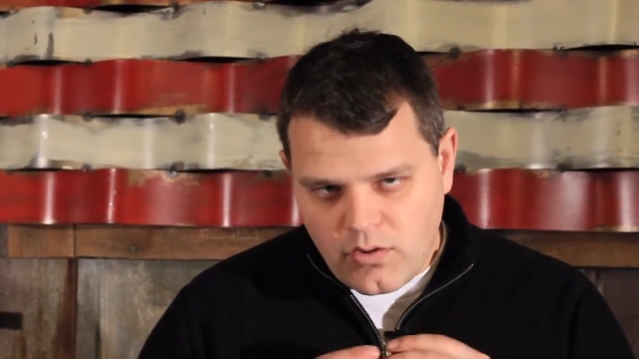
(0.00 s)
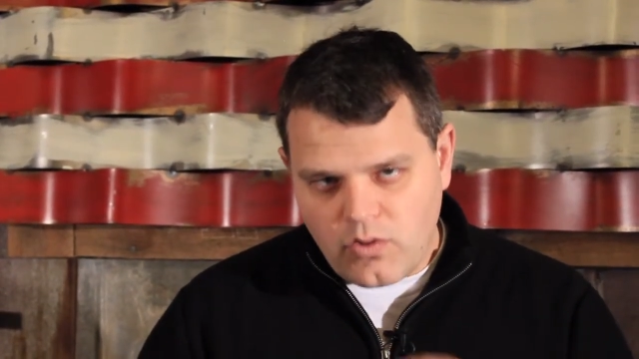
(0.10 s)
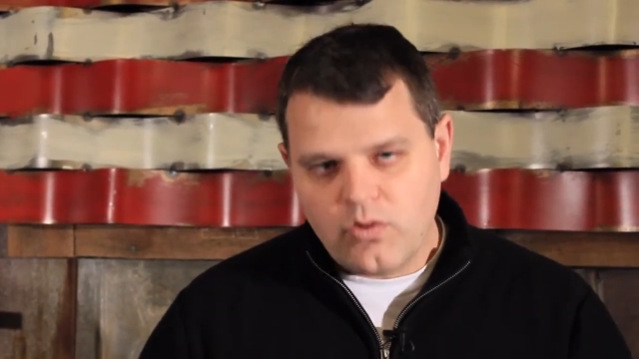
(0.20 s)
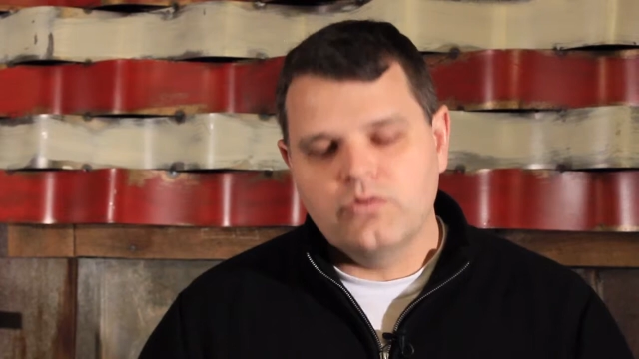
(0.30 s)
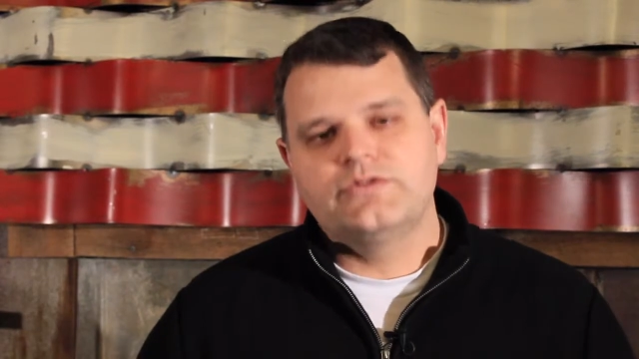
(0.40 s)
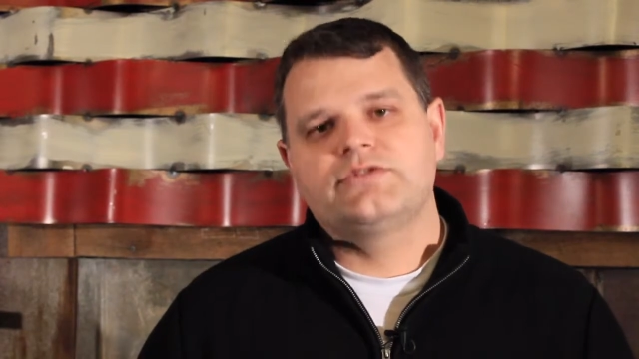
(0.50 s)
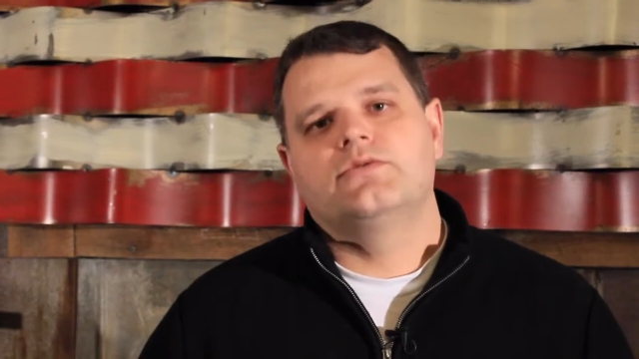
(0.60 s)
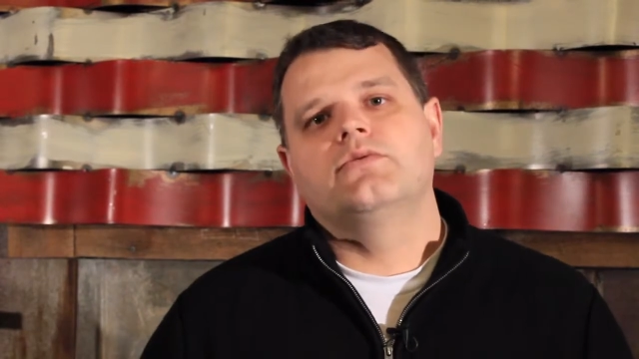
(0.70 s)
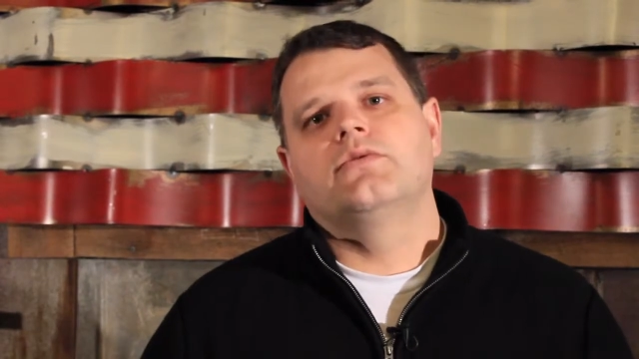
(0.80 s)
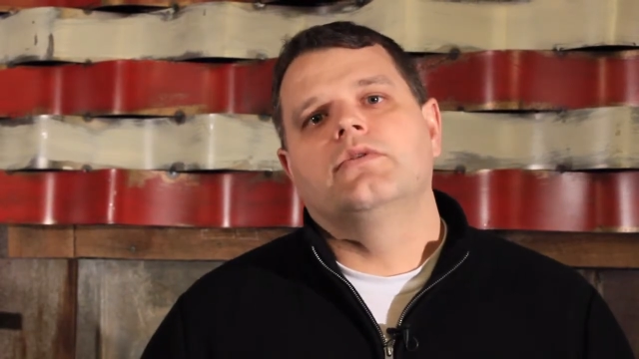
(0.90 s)
old
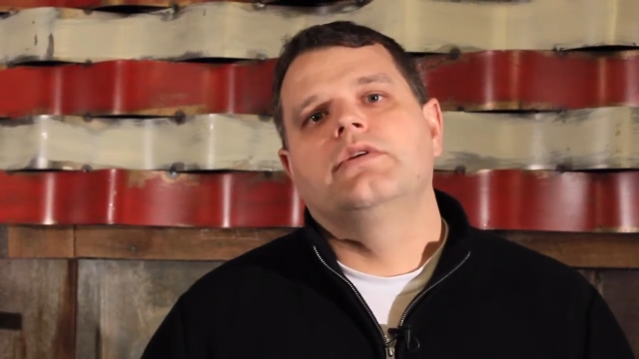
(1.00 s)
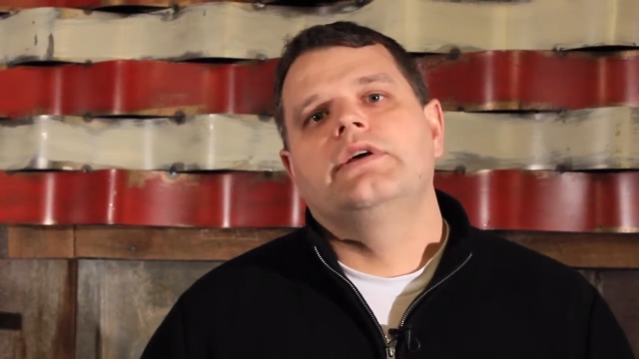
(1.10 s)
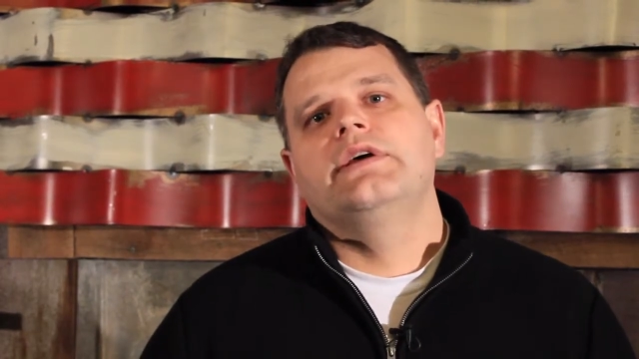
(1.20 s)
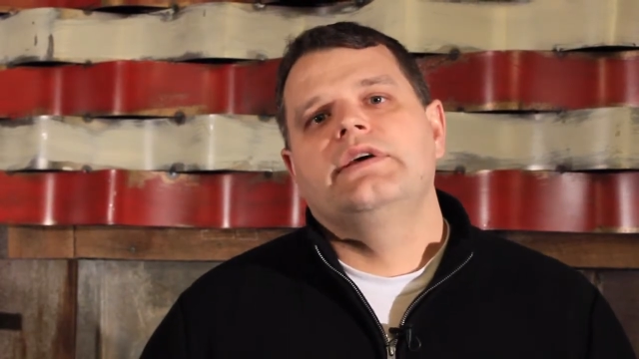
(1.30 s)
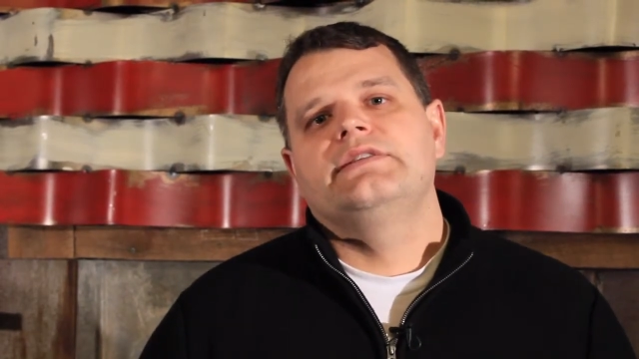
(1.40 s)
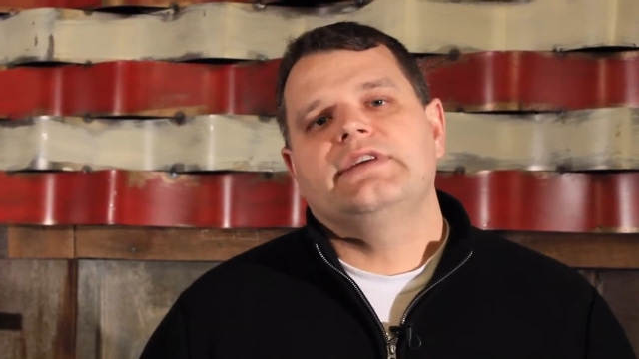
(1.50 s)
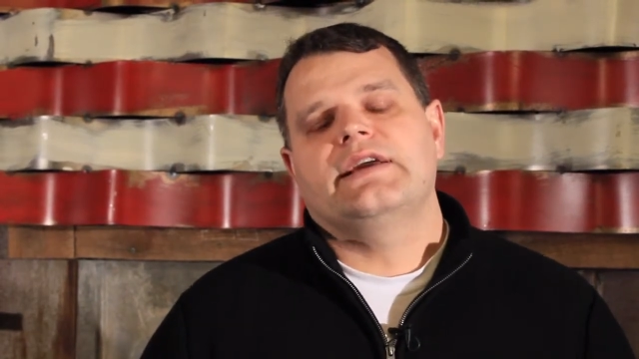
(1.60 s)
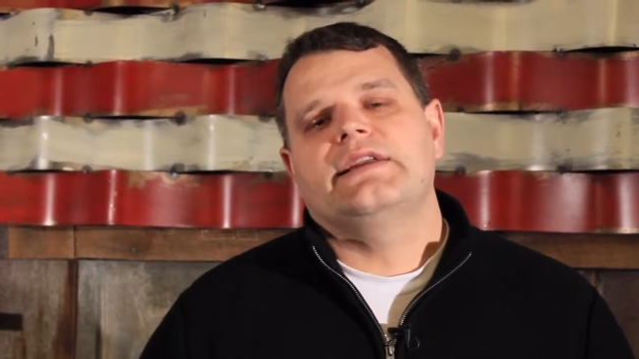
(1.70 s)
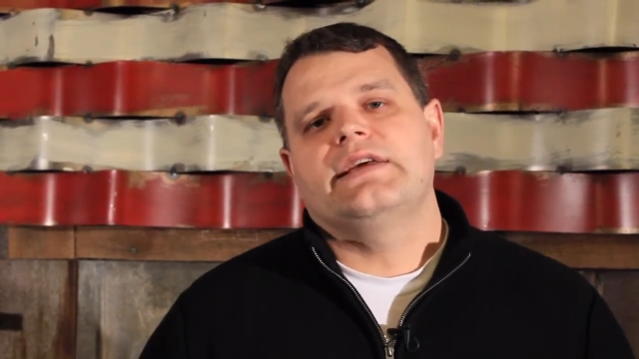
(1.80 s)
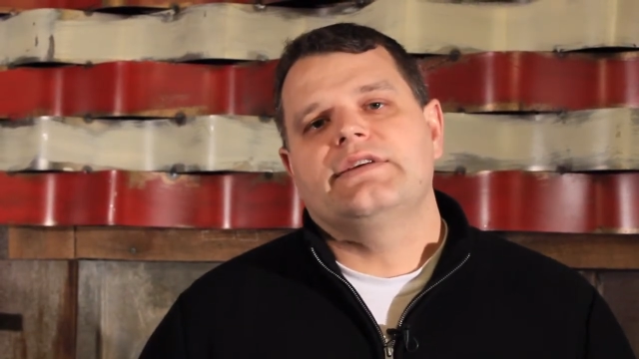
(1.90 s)
school
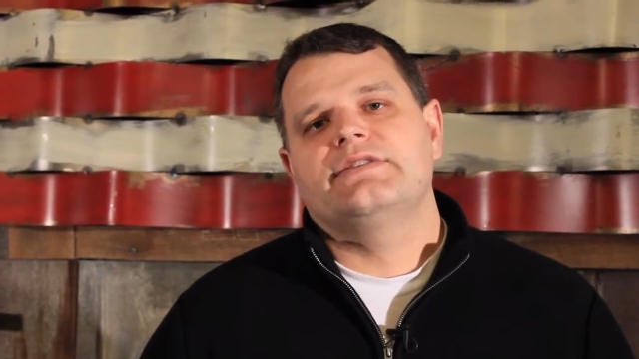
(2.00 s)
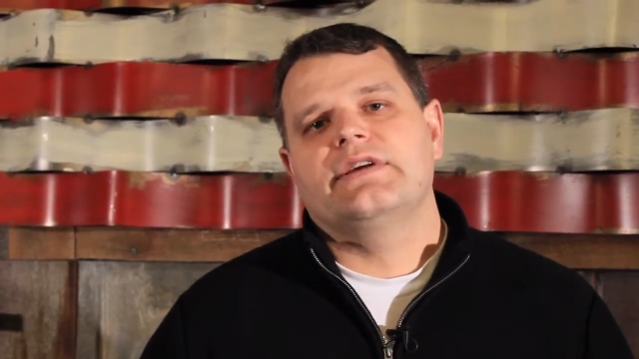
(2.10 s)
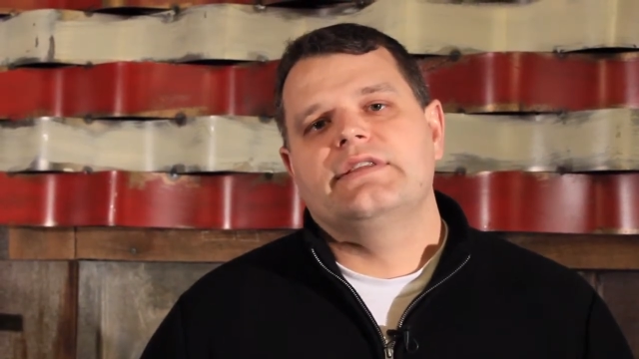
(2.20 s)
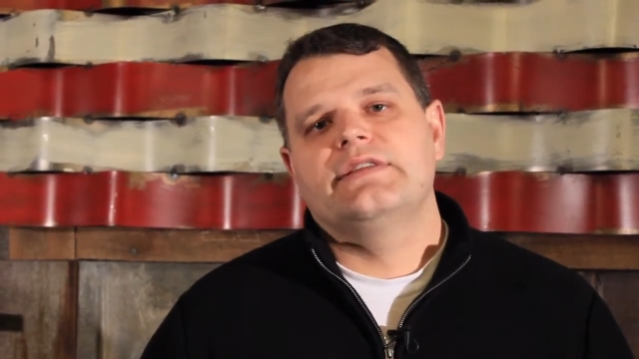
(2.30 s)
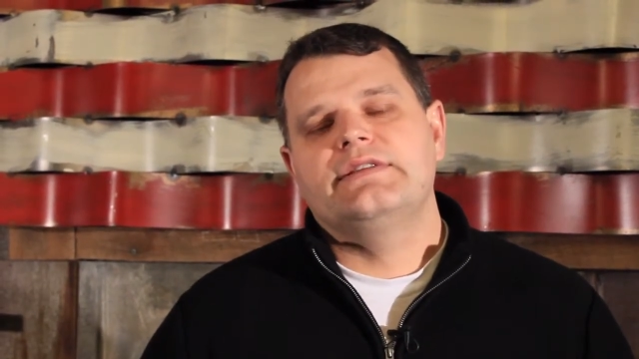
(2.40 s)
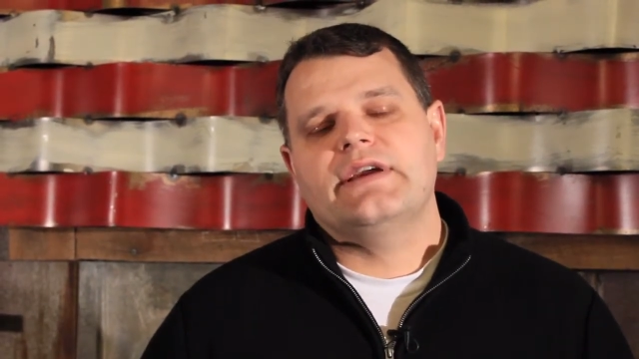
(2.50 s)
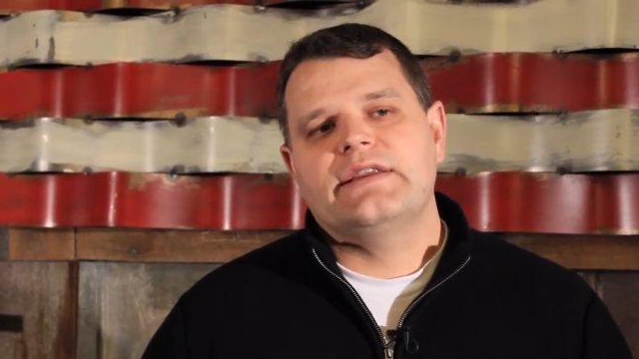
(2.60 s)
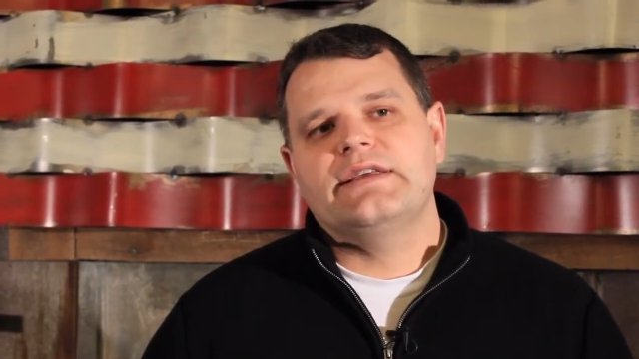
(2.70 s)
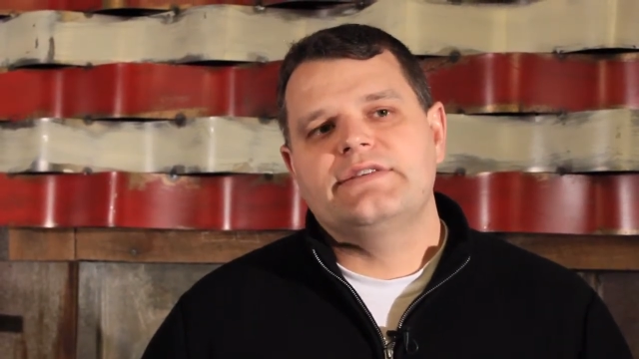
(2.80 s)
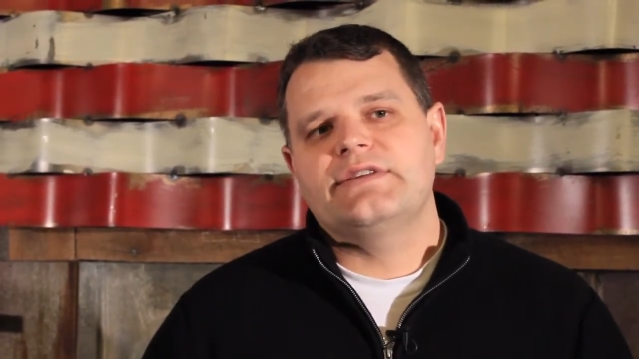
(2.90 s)
techniques, like
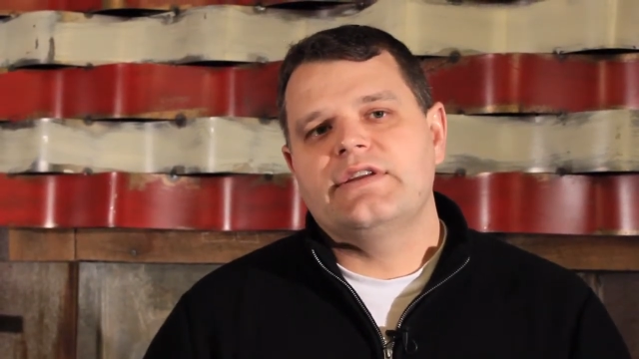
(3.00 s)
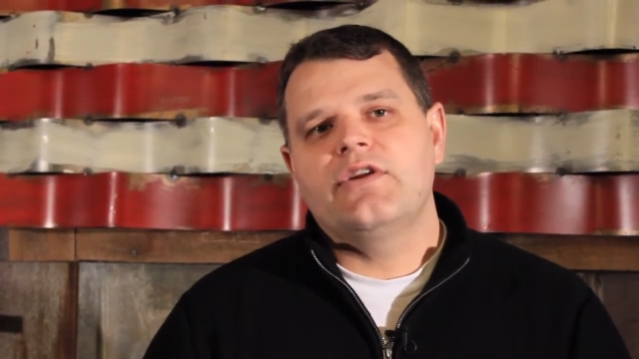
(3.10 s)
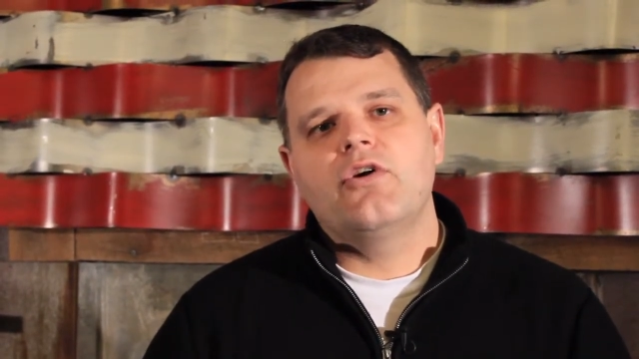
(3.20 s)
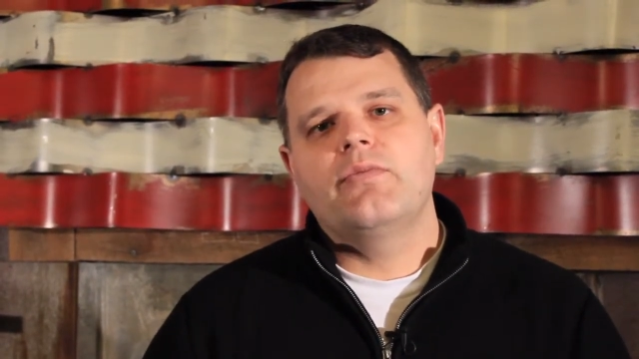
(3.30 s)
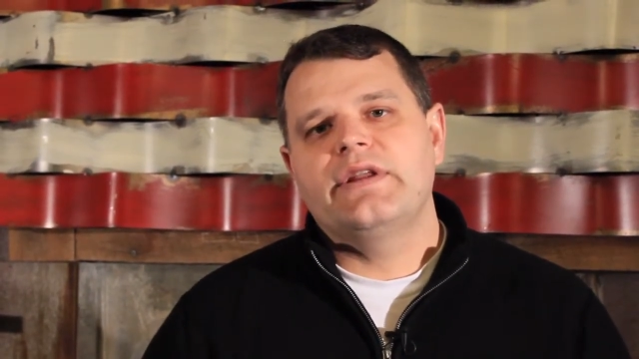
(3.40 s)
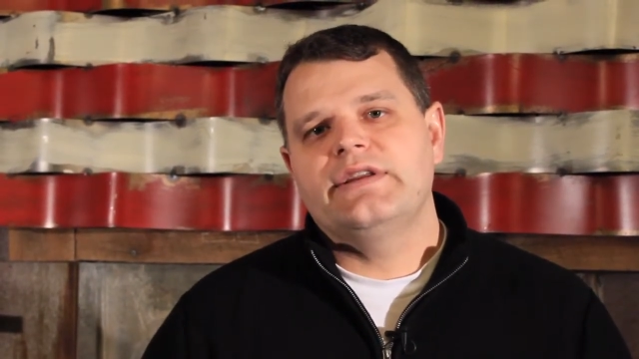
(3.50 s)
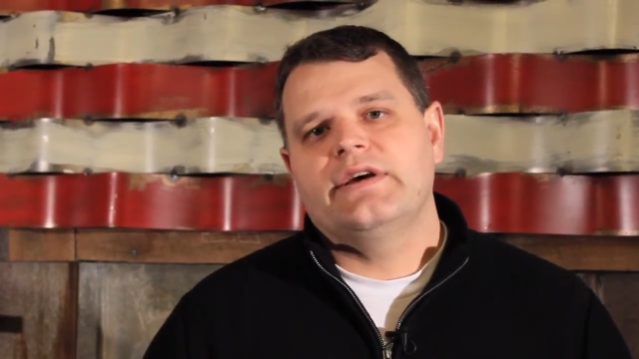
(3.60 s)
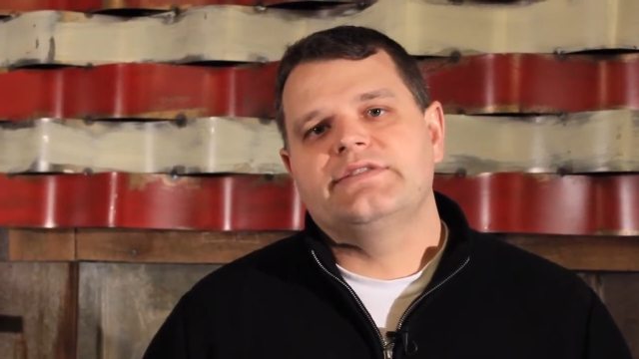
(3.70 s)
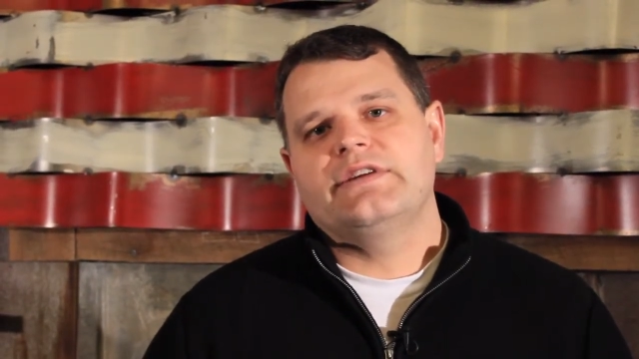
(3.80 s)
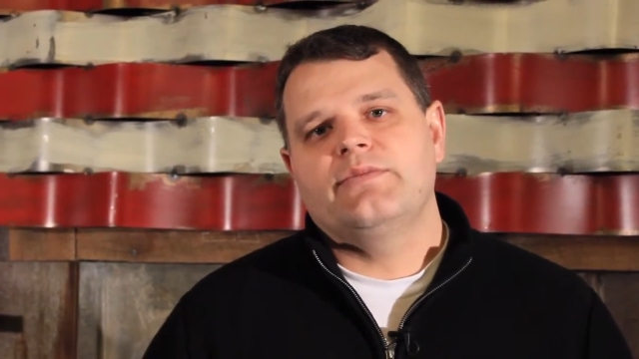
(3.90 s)
techniques that nobody
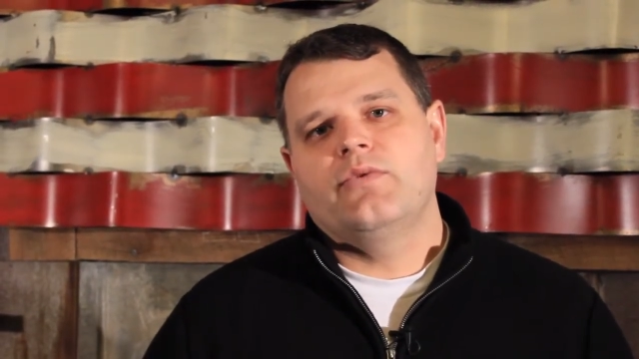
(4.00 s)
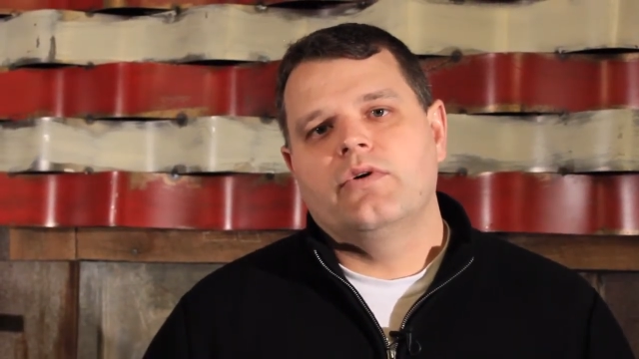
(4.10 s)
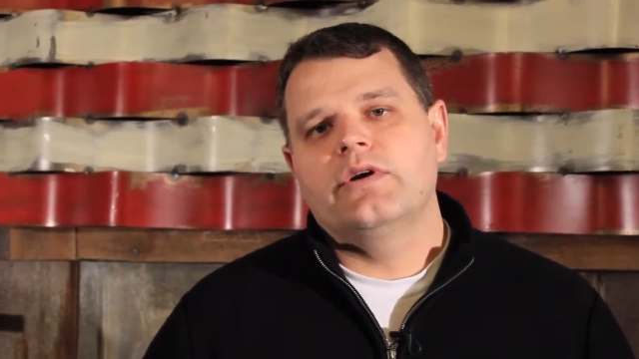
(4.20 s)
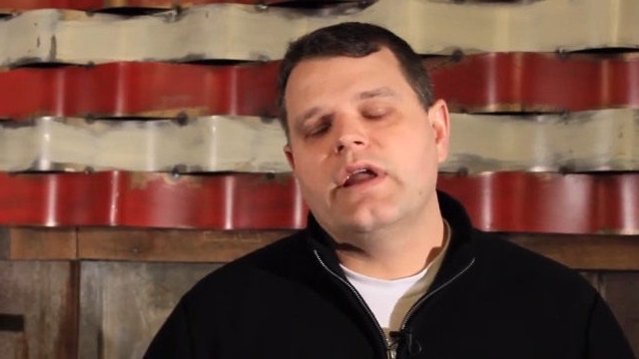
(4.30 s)
does anymore,